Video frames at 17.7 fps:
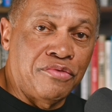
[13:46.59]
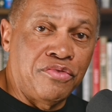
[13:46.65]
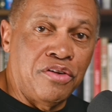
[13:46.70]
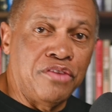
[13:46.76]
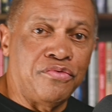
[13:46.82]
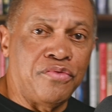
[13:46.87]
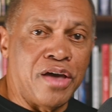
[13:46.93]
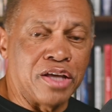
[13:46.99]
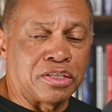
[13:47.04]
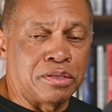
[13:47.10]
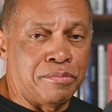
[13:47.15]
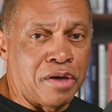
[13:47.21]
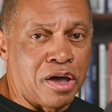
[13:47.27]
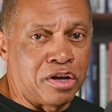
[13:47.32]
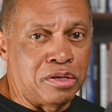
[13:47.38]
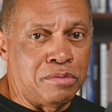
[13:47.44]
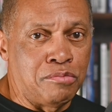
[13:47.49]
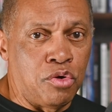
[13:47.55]
Fun fact
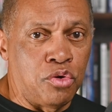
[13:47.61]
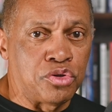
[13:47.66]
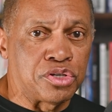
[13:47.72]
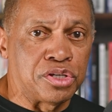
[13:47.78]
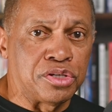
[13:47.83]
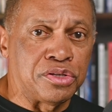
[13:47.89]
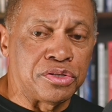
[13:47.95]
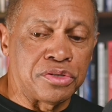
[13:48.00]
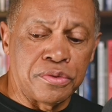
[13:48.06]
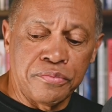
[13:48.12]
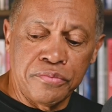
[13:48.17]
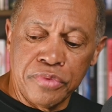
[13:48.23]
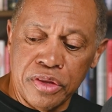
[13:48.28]
about emotions.